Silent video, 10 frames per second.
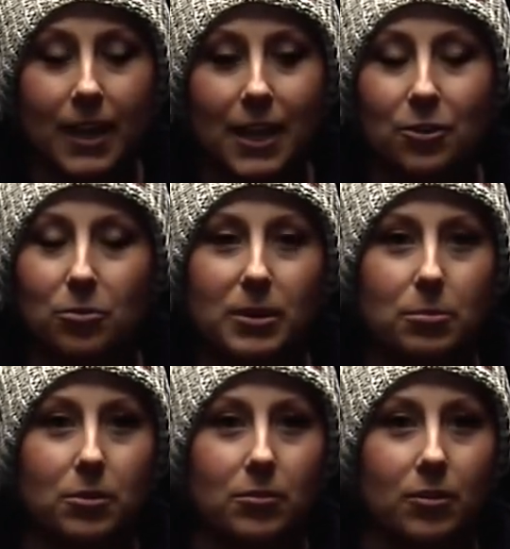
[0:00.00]
I know
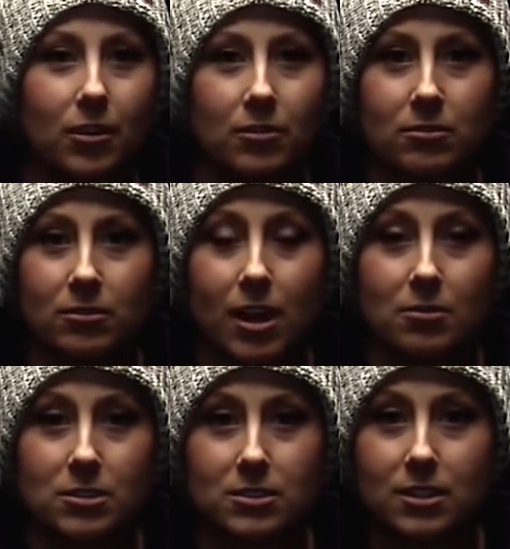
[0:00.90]
people have gone through a
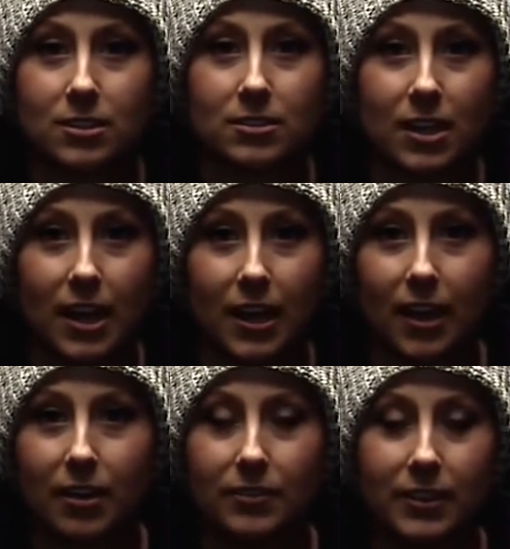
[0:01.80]
lot worse things than I
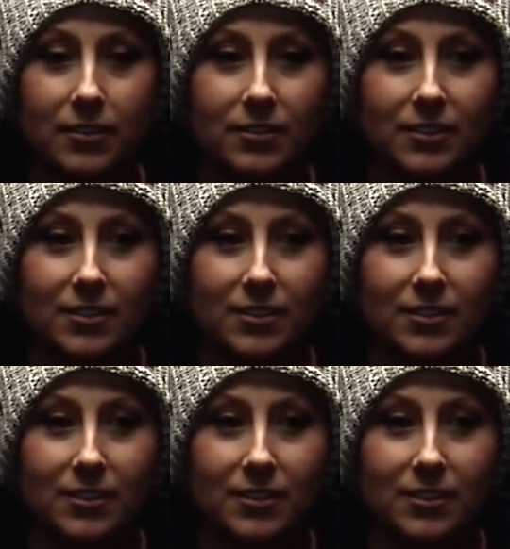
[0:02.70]
have, and